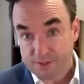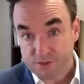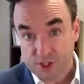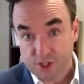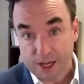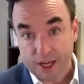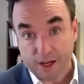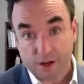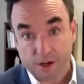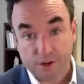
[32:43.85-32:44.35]

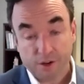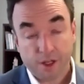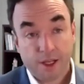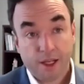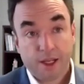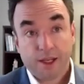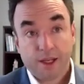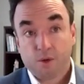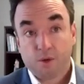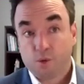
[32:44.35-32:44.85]
shared,
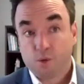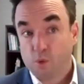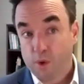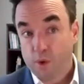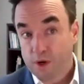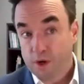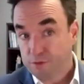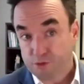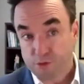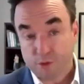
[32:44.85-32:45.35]

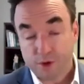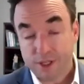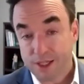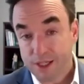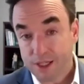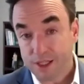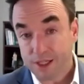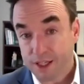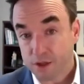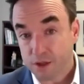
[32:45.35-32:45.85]
we're free and
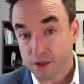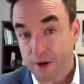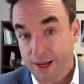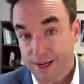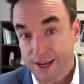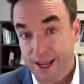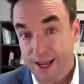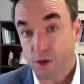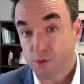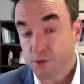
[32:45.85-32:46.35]
clear right now.